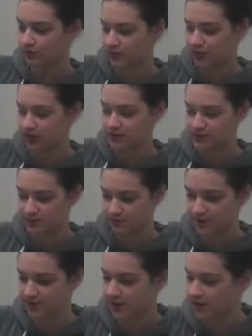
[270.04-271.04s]
layer done
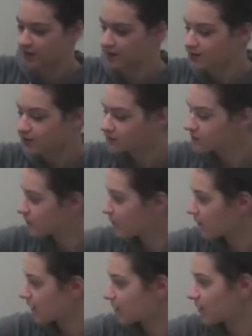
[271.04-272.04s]
right here.
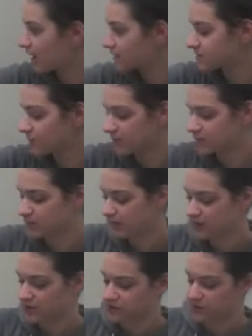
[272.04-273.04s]
So next one is we're
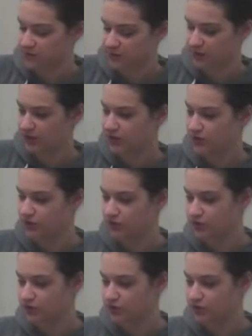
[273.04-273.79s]
going to